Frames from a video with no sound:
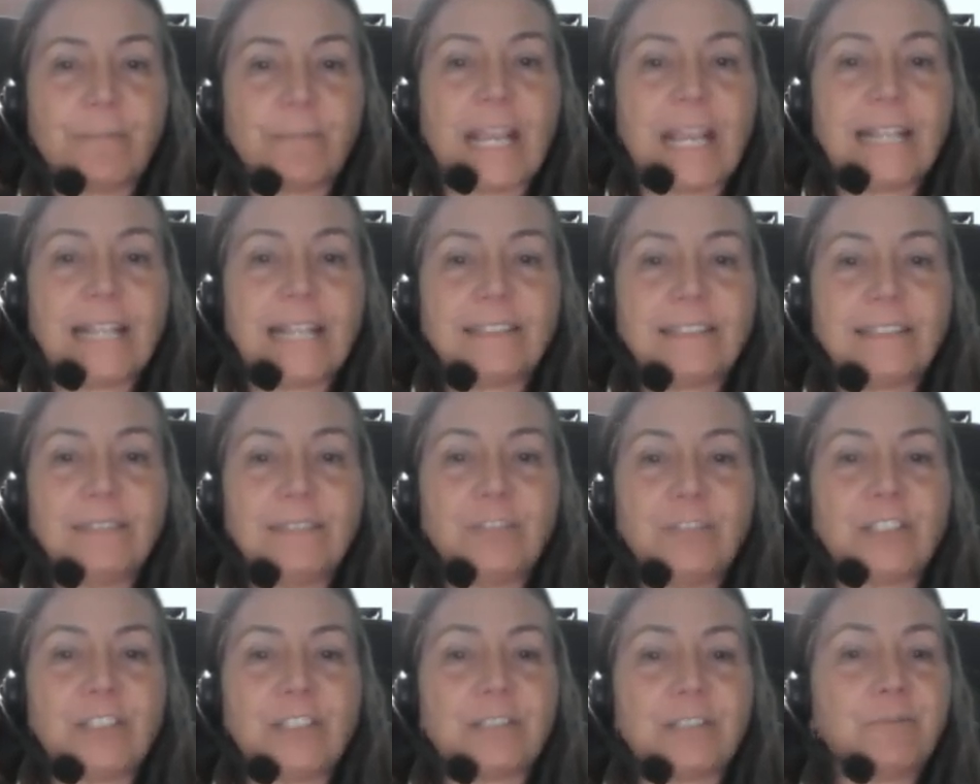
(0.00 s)

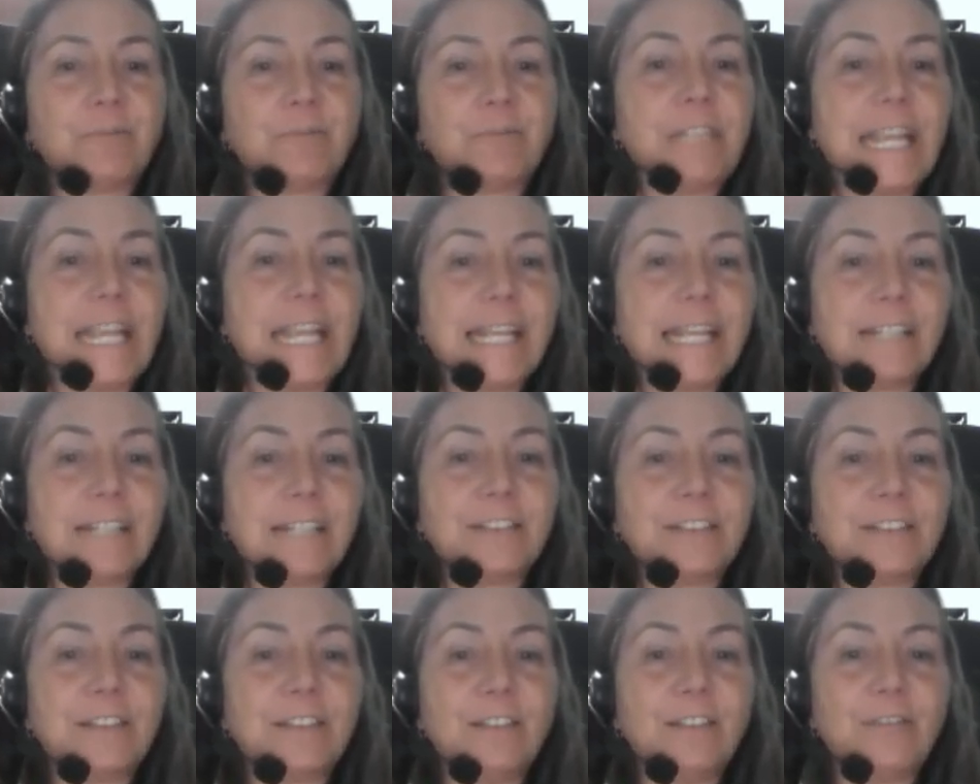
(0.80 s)
Activity. Create a
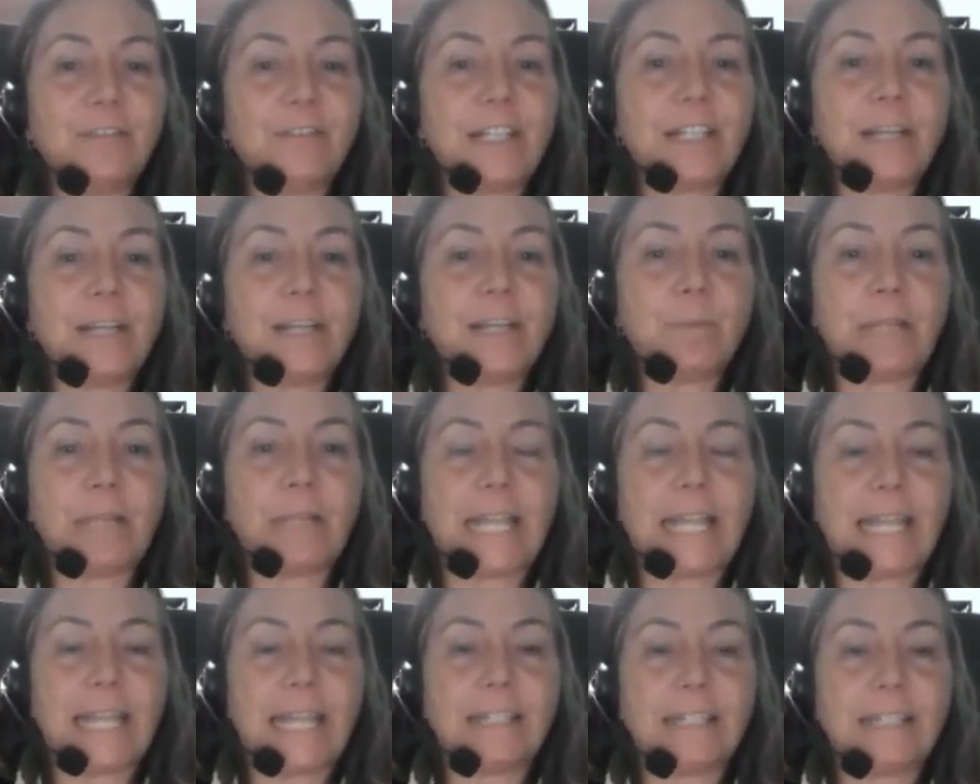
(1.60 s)
self-care
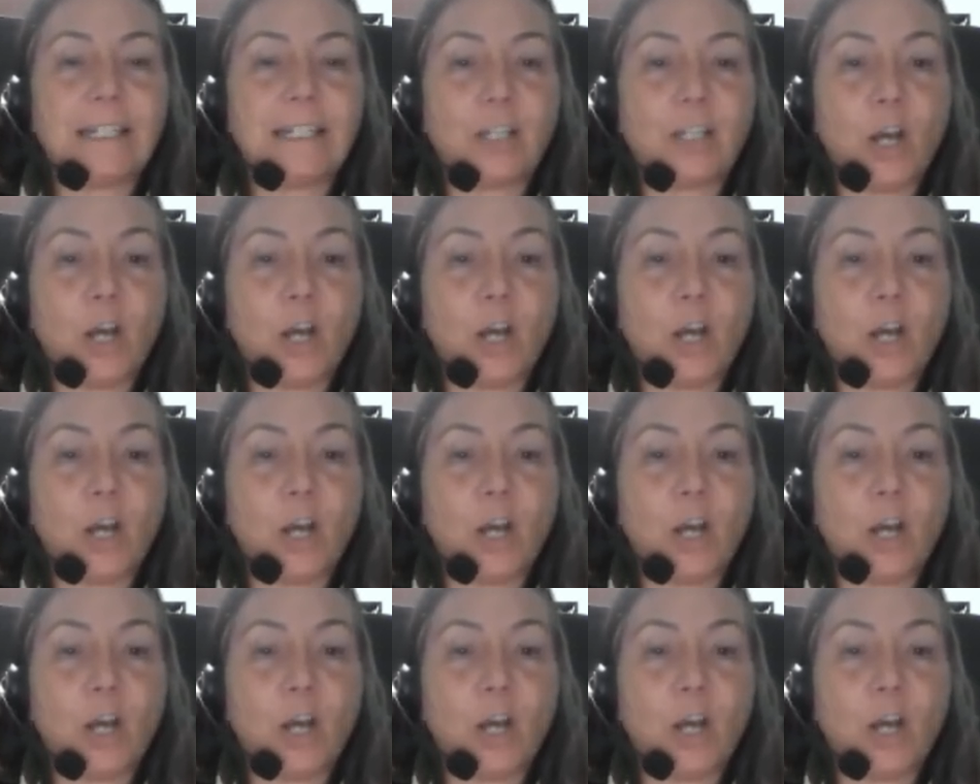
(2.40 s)
plan that